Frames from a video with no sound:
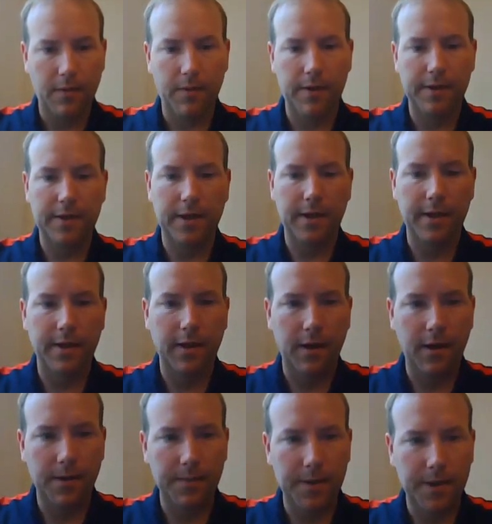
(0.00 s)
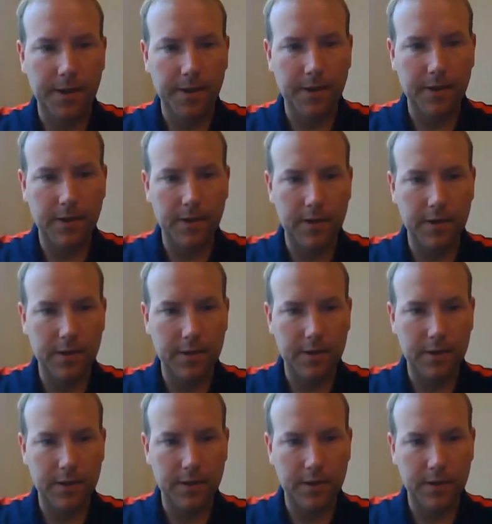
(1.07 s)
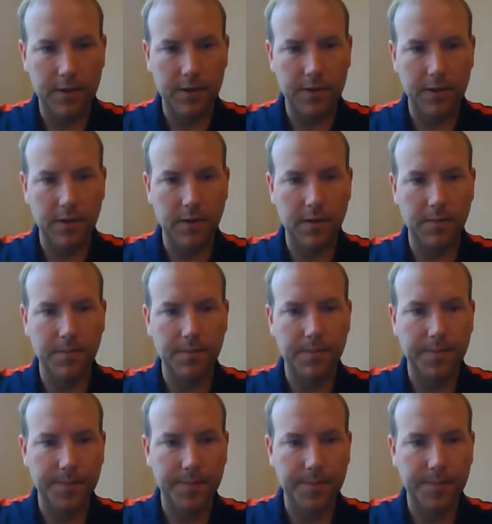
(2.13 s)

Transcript: I say here is some